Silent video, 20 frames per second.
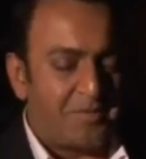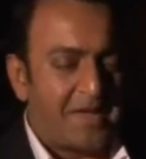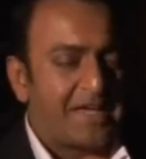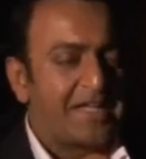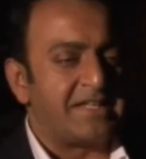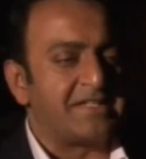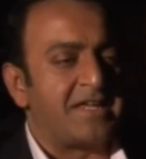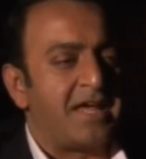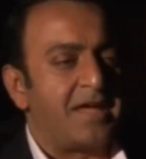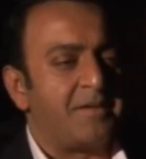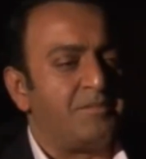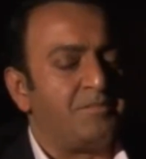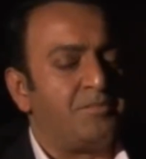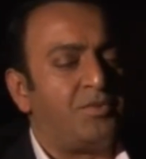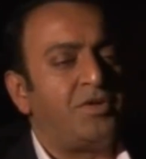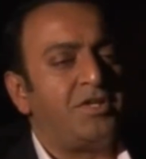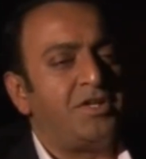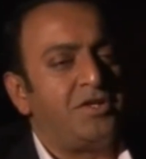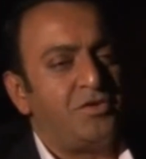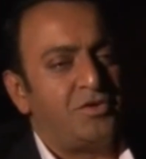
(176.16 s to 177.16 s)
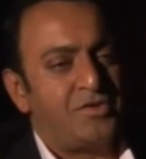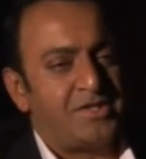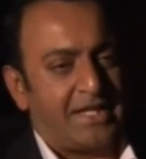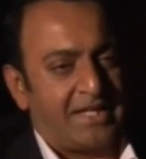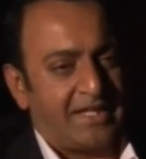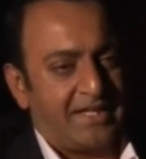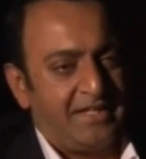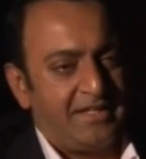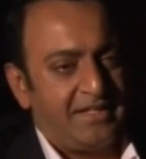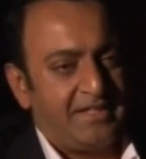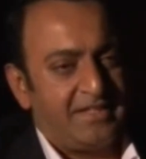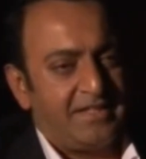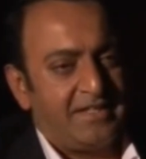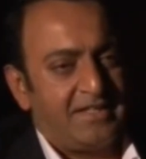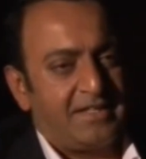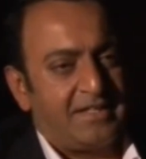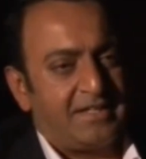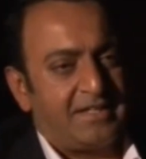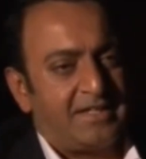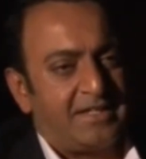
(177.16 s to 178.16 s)
you back in time. Born in New Delhi,
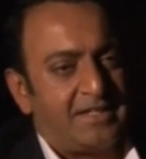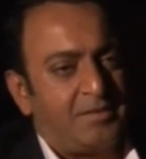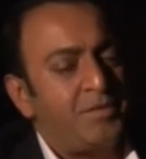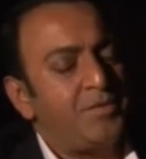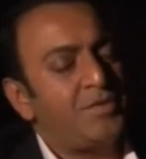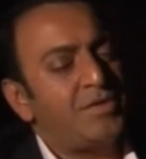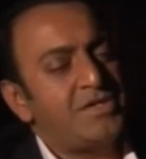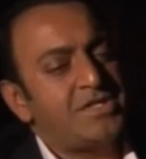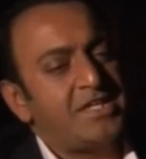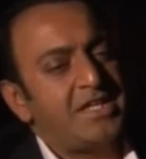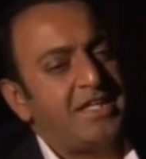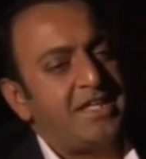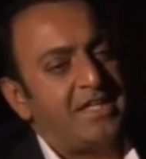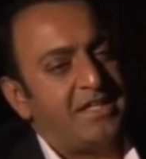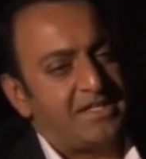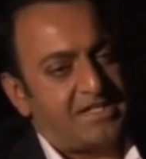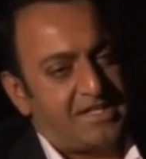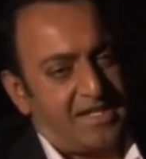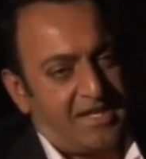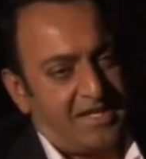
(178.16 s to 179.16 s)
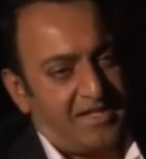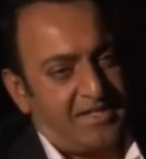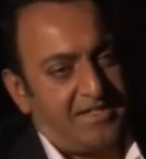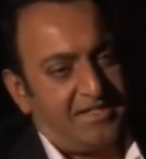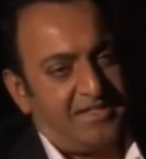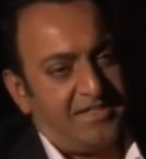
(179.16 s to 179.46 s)
what were those early years like?